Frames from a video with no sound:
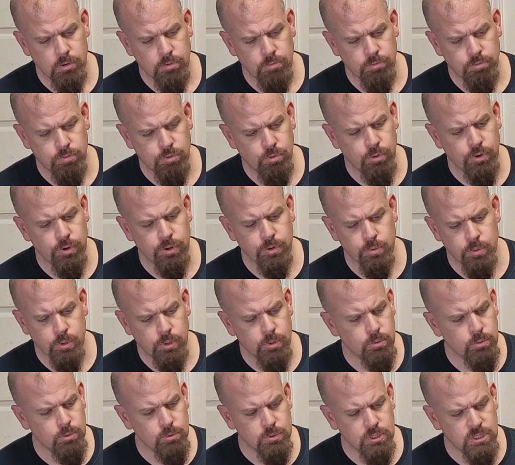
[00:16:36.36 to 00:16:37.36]
Floyd
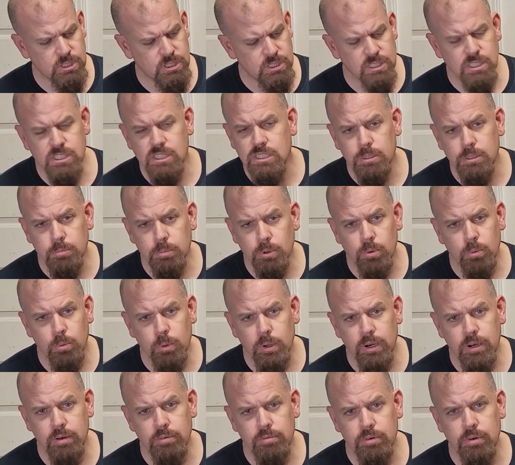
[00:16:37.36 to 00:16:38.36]
Rose system or
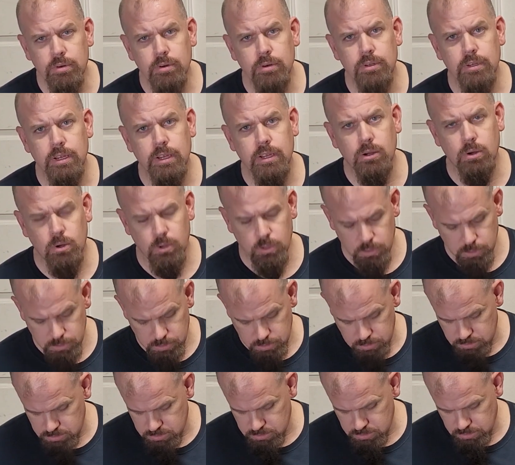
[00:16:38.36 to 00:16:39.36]
whatever they call it.
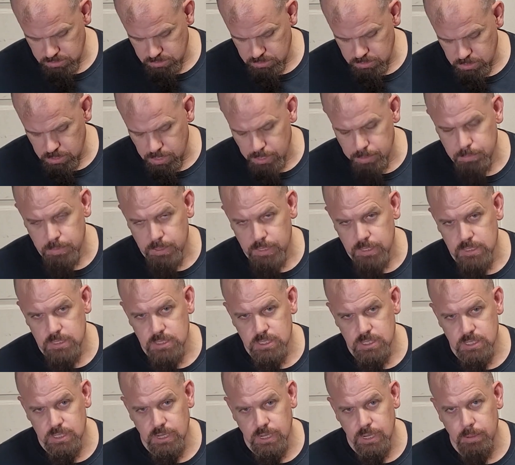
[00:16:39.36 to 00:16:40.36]
It's got an
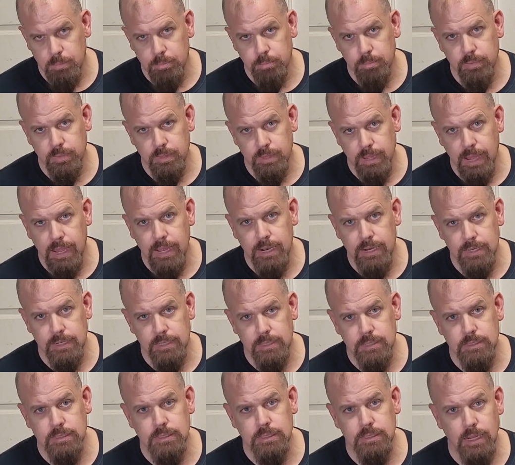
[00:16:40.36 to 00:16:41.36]
Ibanez stamp. That
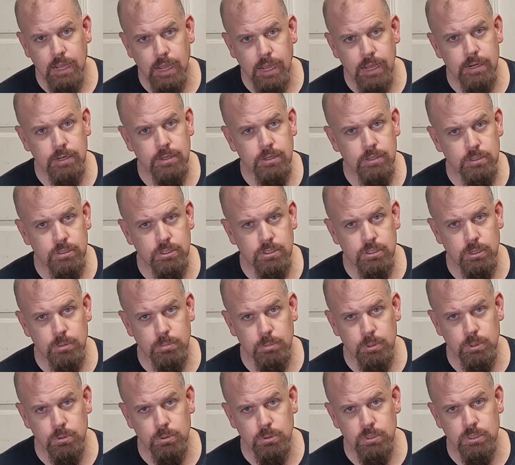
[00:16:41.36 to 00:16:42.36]
is not a good
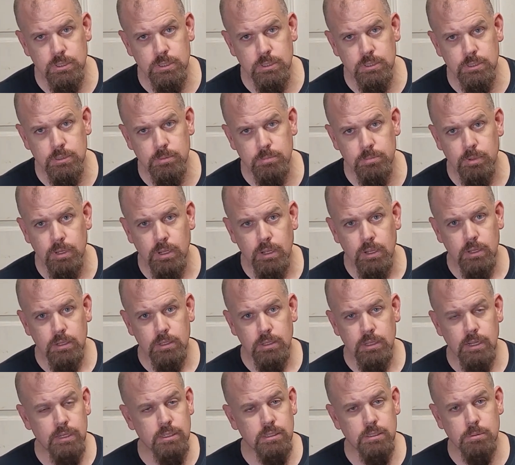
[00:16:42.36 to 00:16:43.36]
tremolo system.
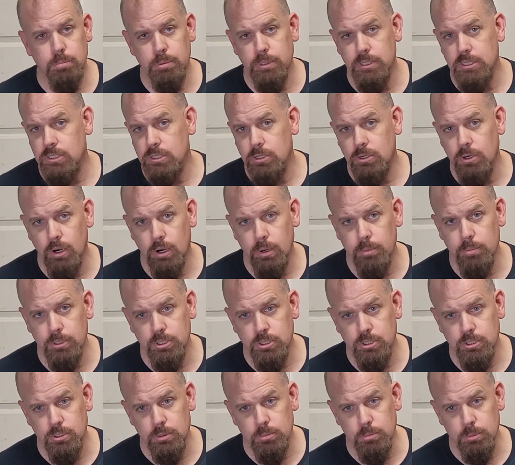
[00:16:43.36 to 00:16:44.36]
That's a piece of
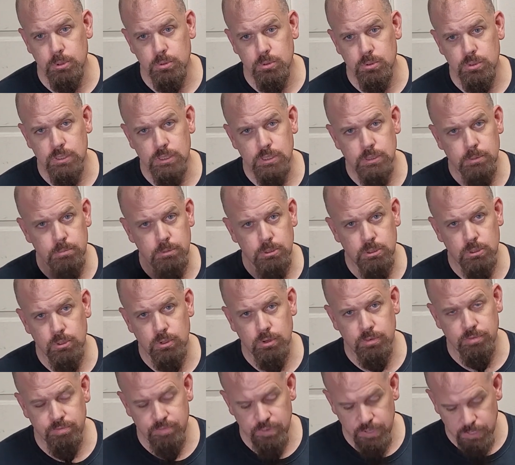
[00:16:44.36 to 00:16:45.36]
garbage tremolo system. It's
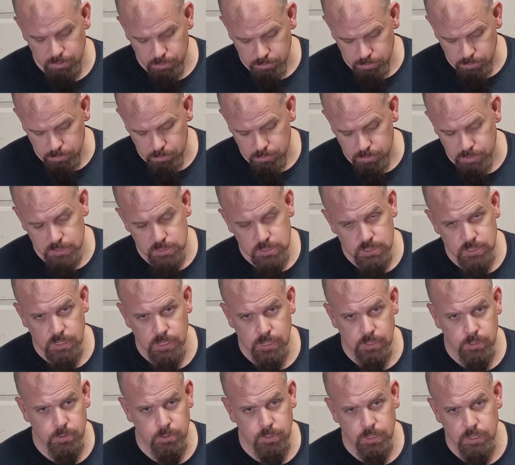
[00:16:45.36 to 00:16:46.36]
going to fail you, and it's
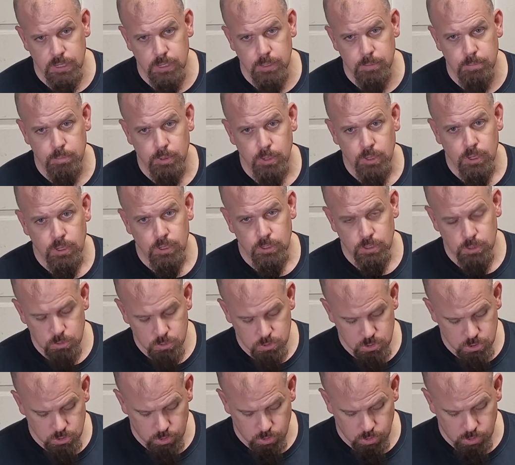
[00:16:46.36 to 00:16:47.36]
not going to keep. You
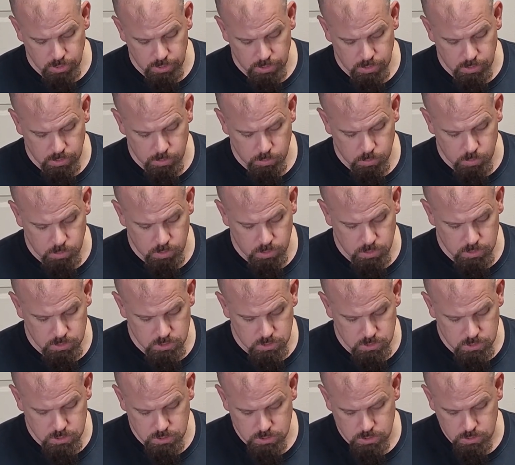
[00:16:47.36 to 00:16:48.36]
saw how I was
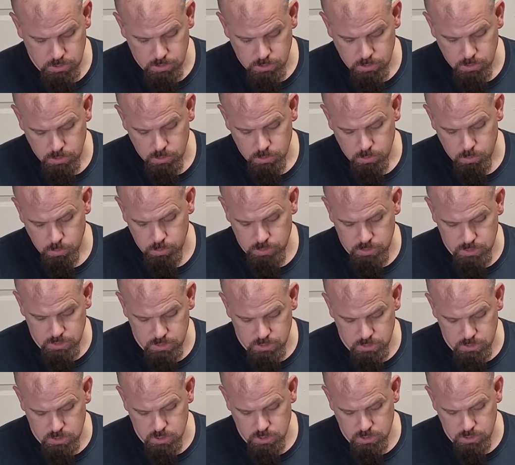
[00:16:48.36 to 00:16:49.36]
with
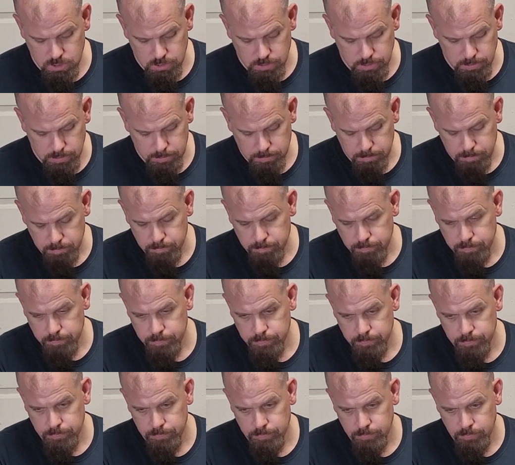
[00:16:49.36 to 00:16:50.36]
this thing,
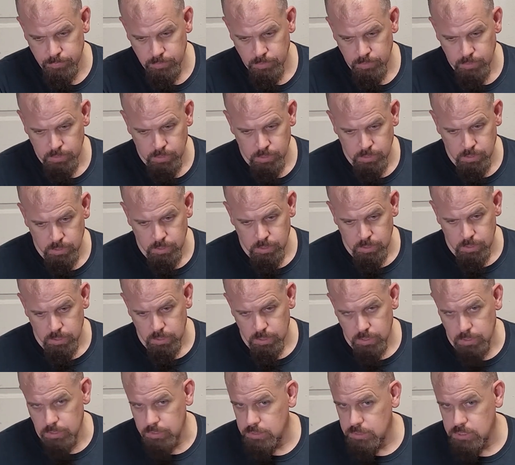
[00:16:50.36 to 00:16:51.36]

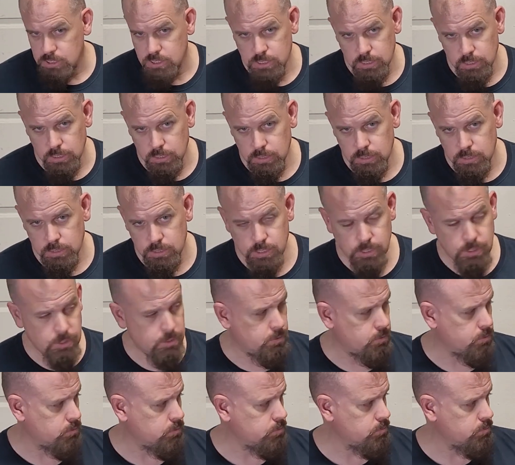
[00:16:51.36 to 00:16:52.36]
and it's still in tune.